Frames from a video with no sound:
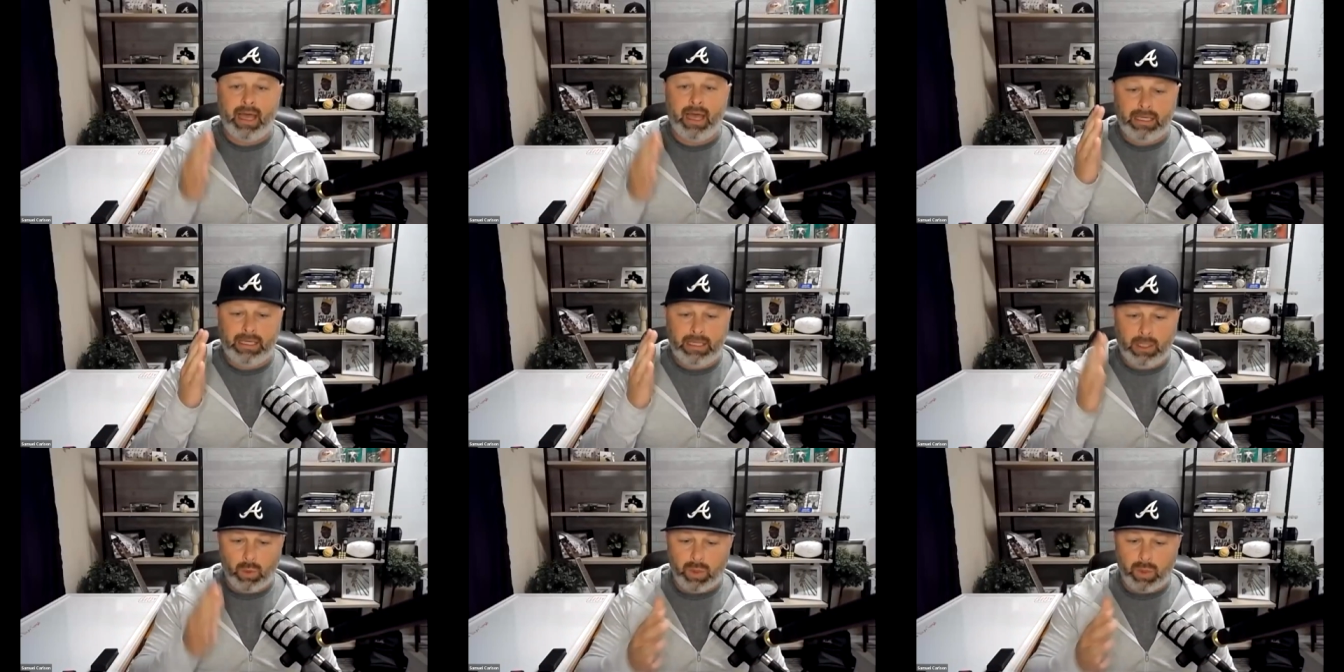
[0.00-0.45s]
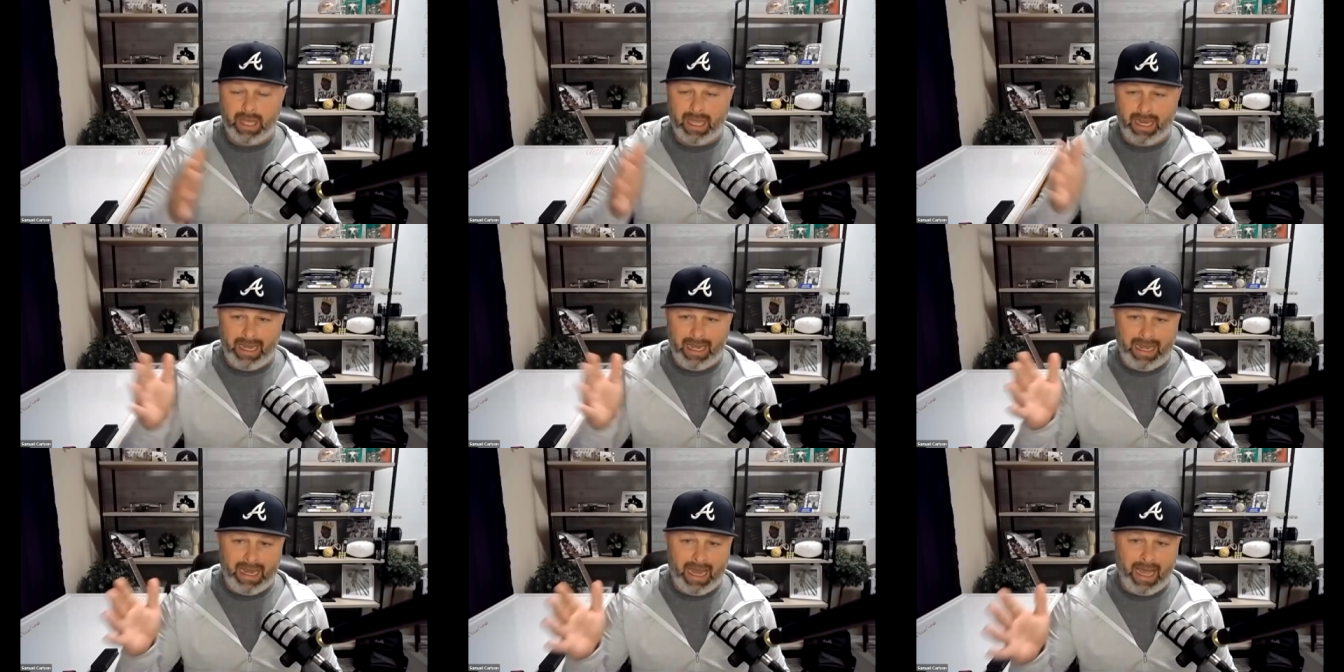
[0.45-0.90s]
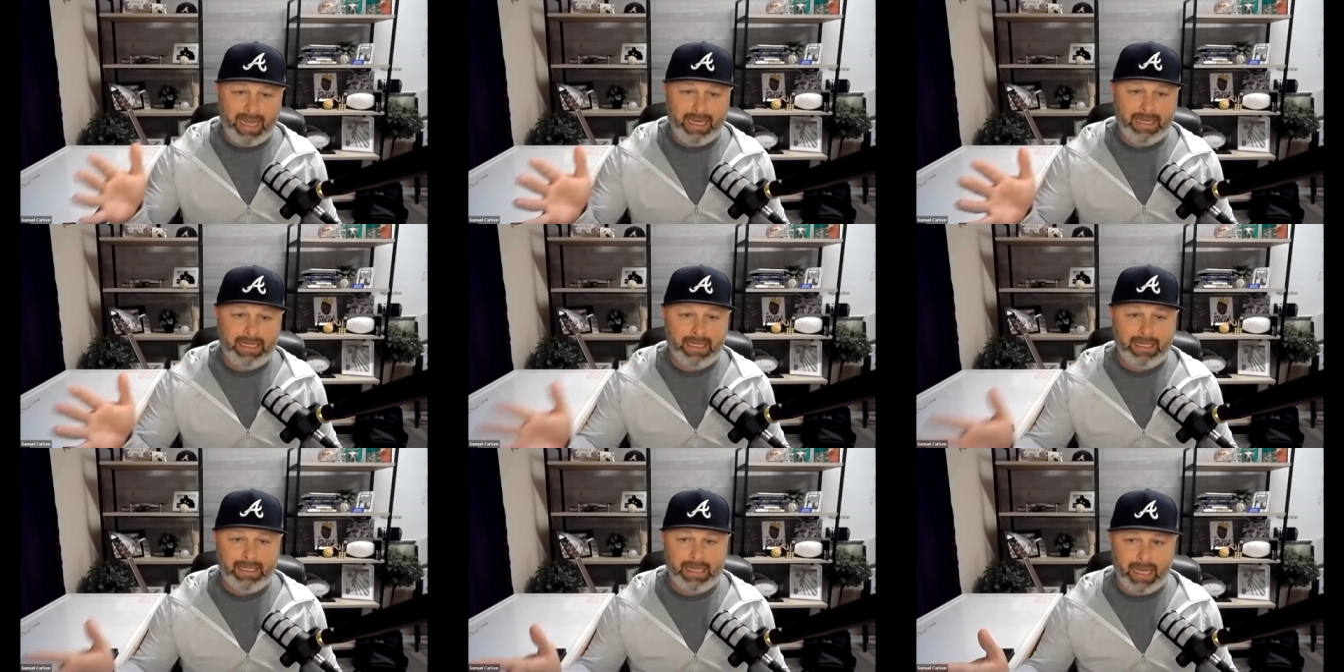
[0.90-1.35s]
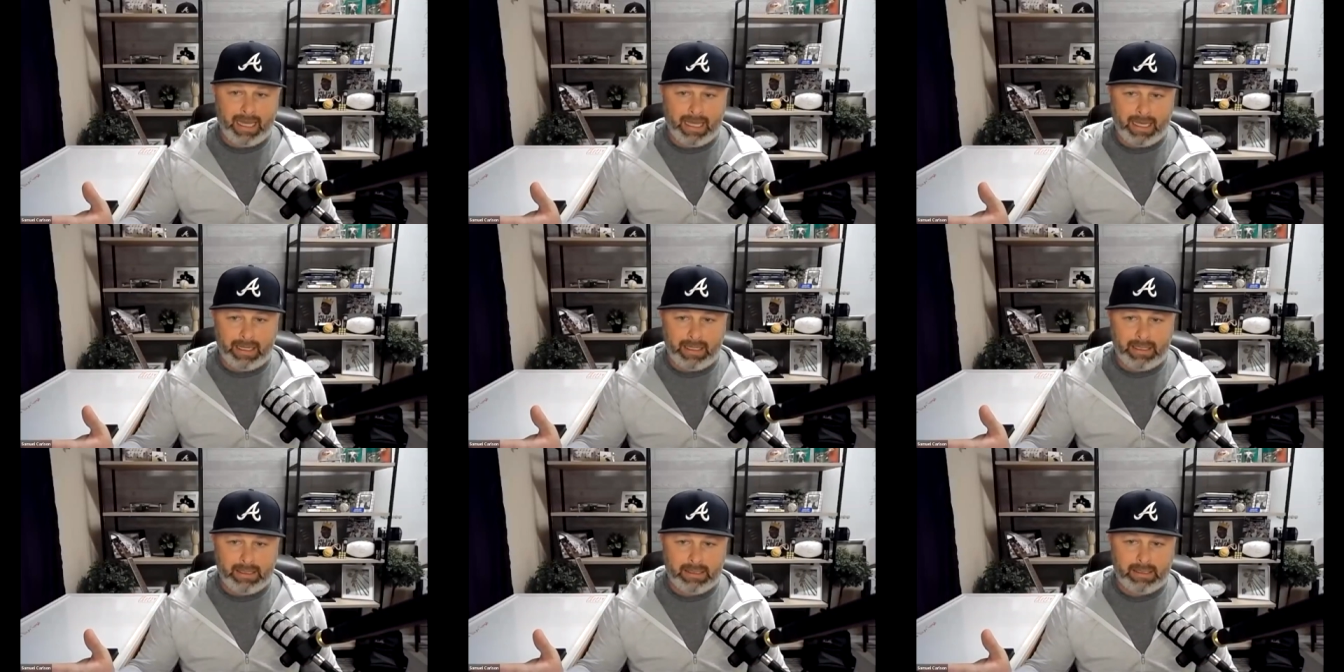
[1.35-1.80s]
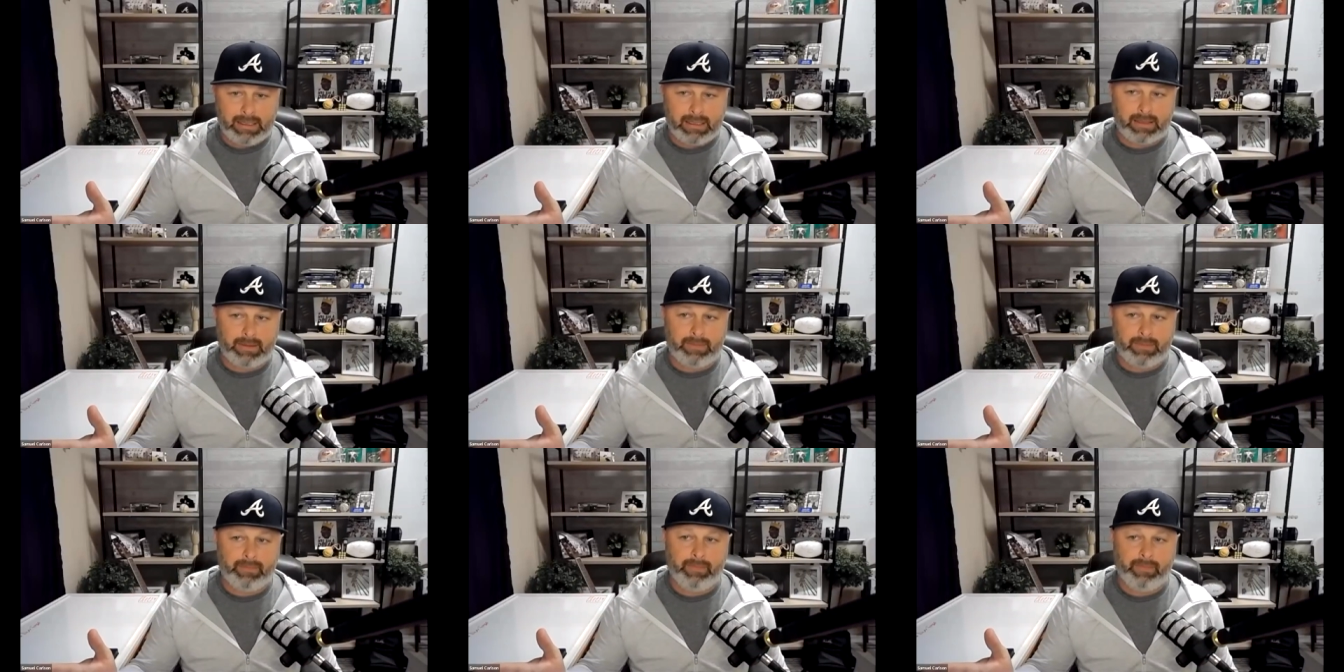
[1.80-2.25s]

and you will get 90 days